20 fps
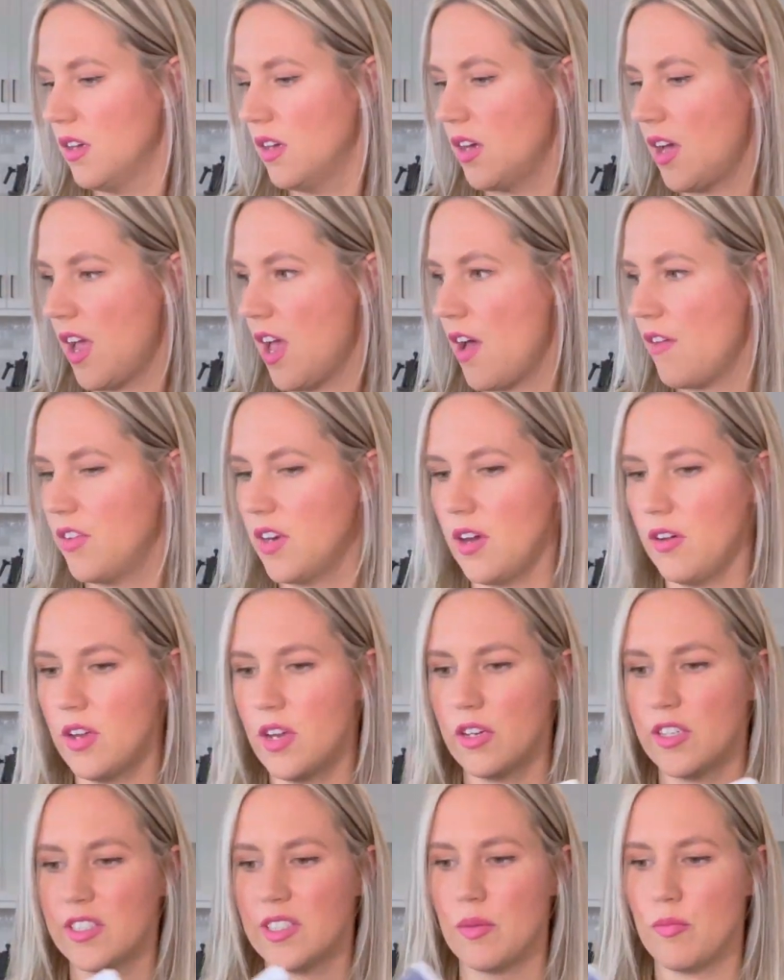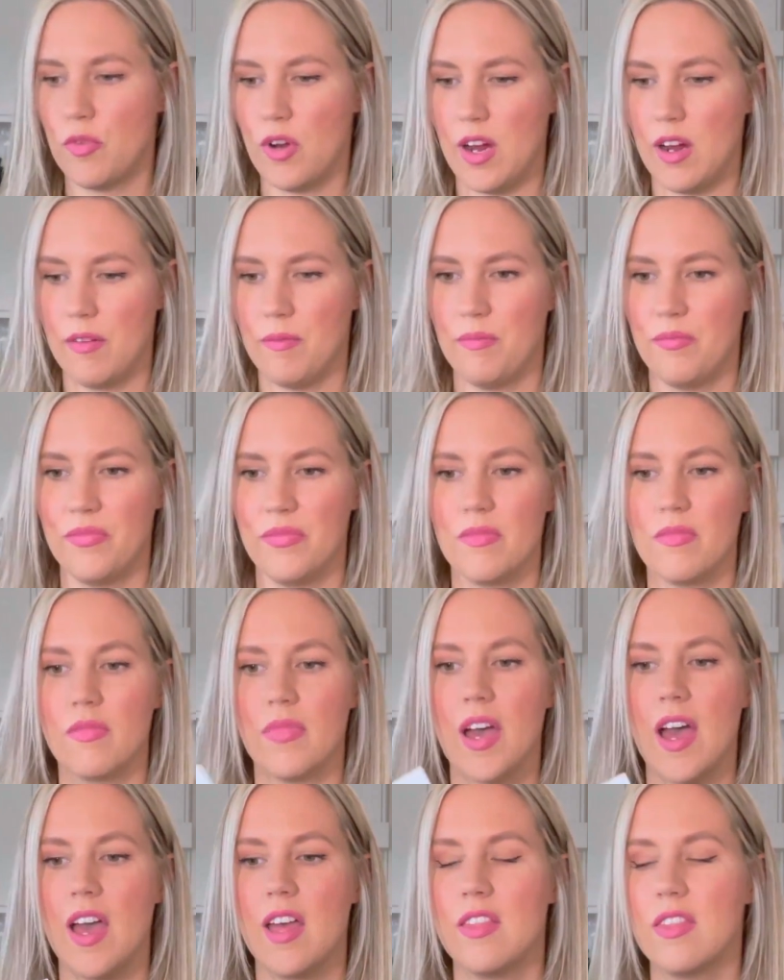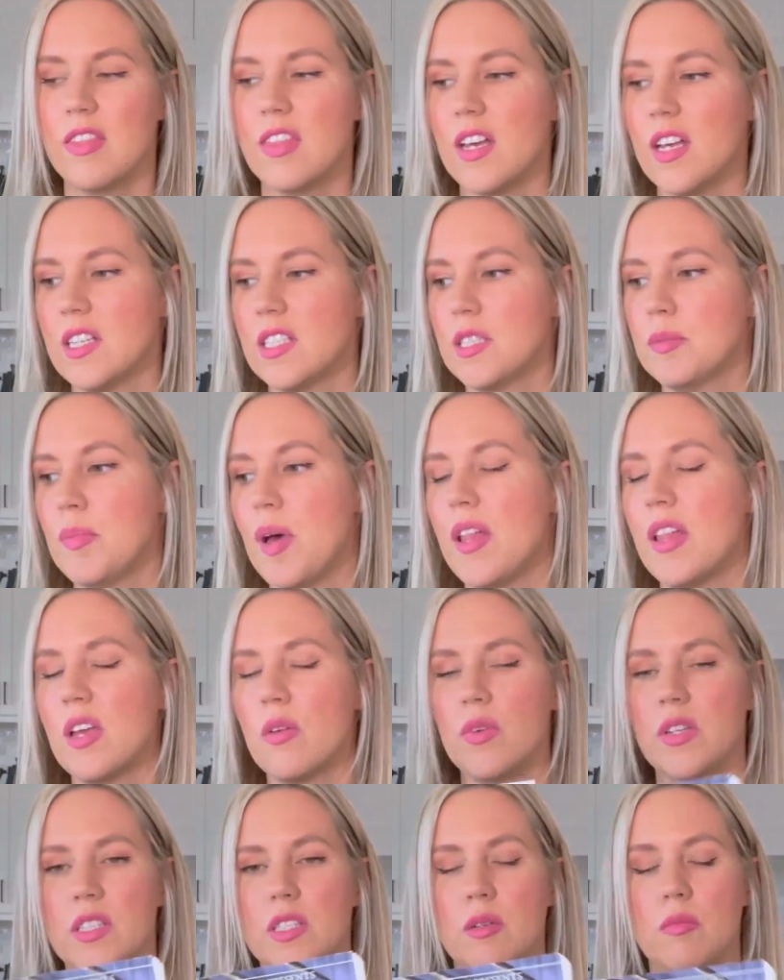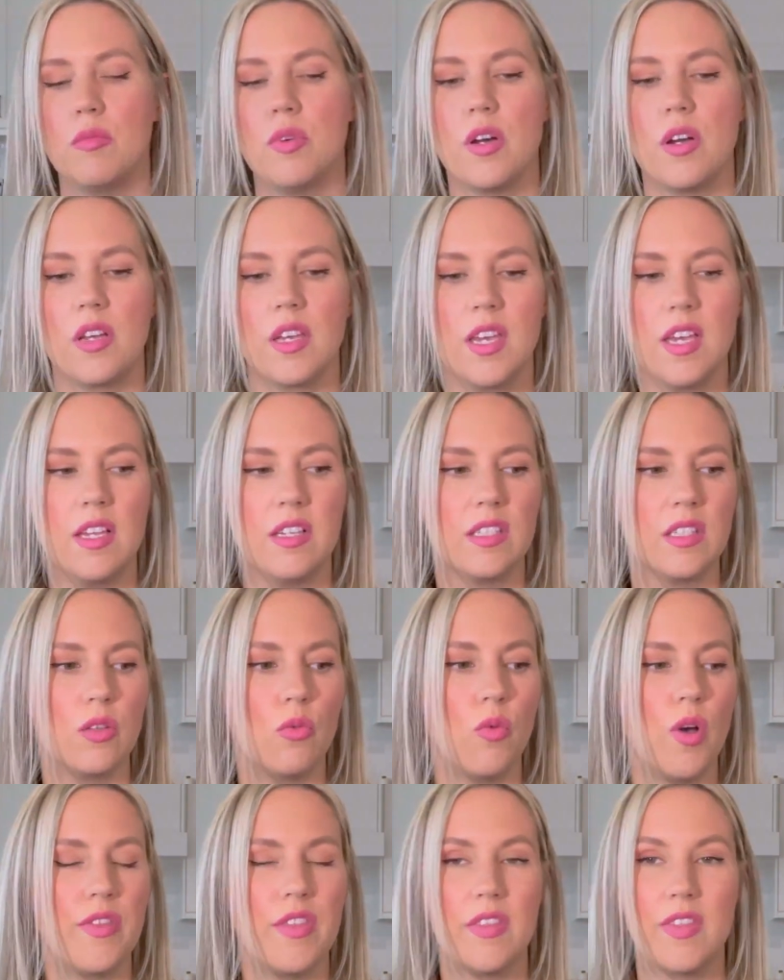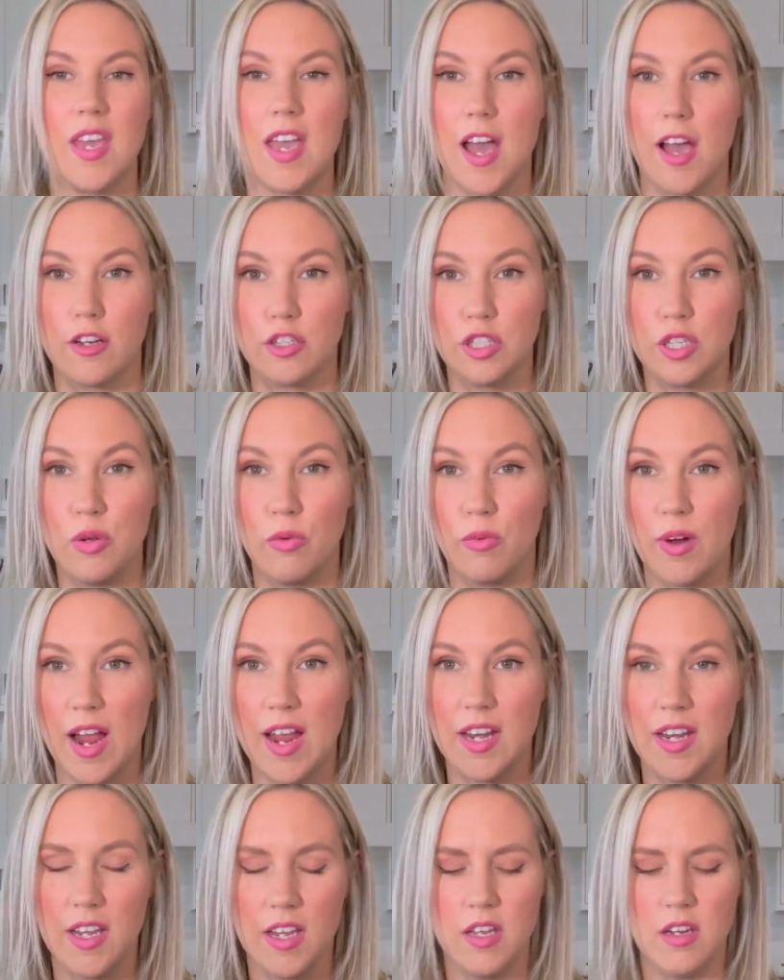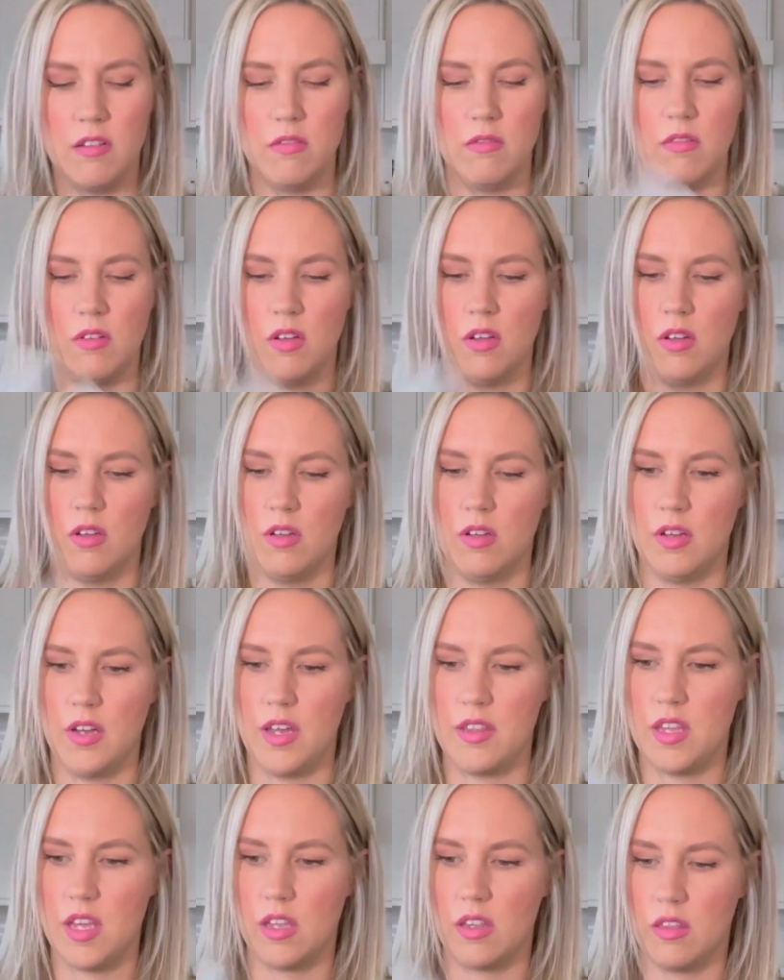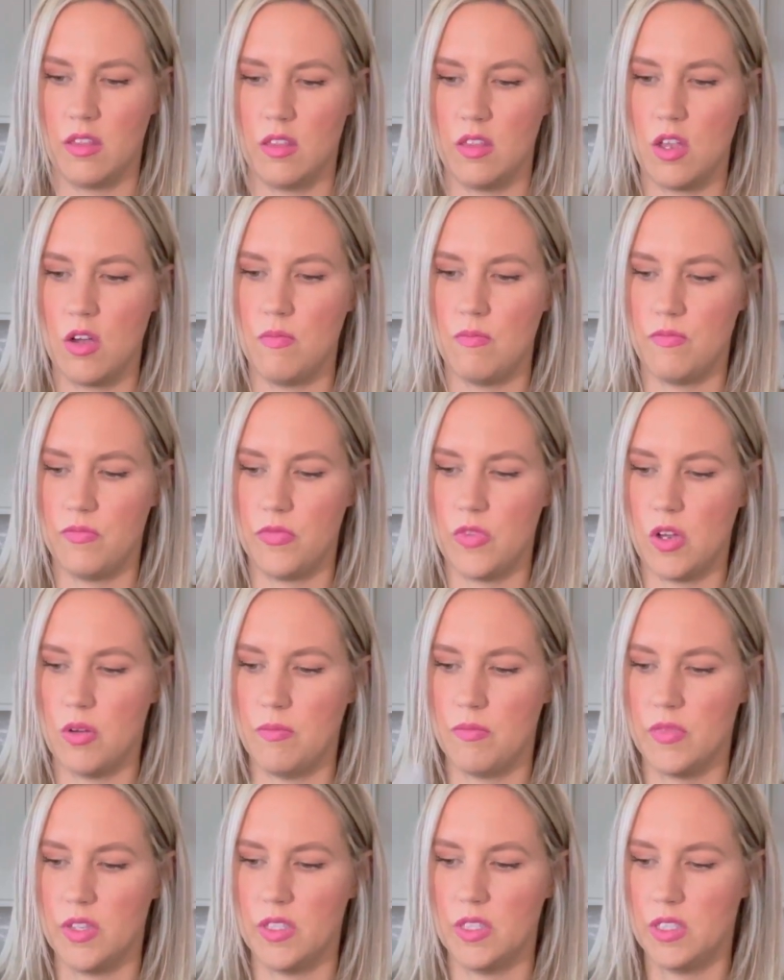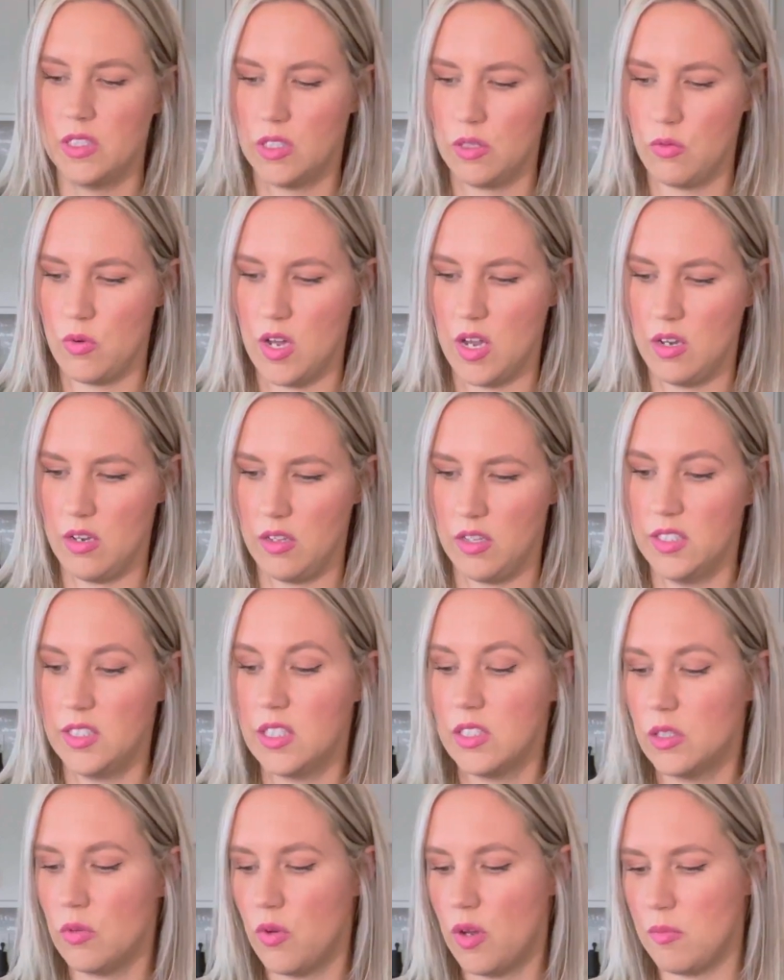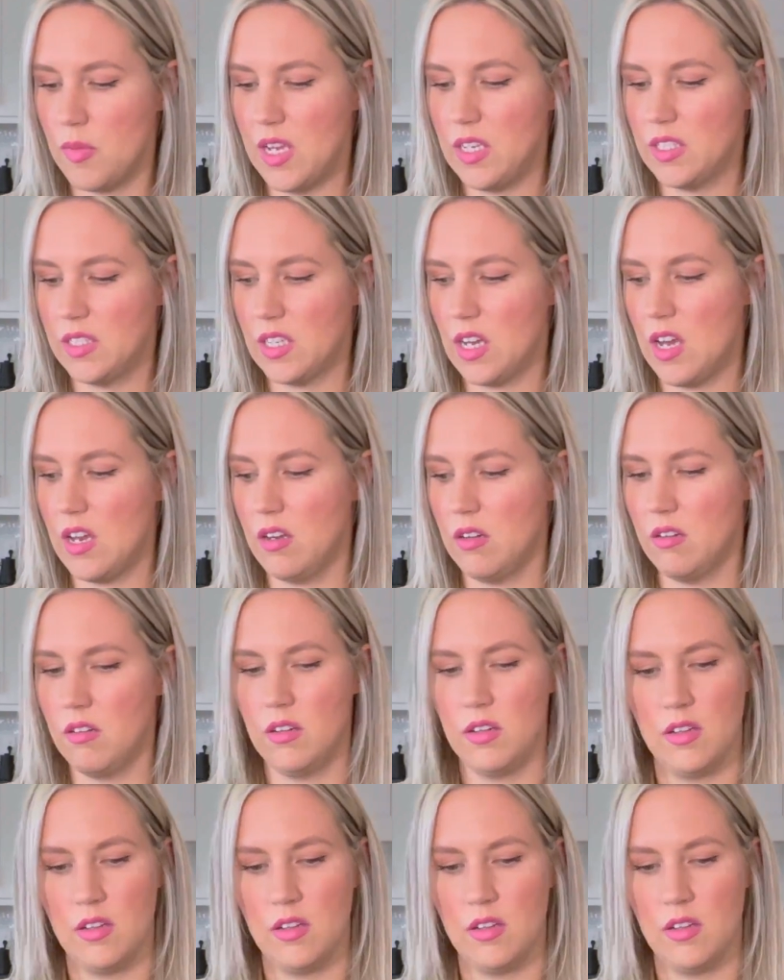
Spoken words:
I have it out here somewhere, but the Spelling Wisdom book is the one that they actually write in. I think, nope, this is the one my son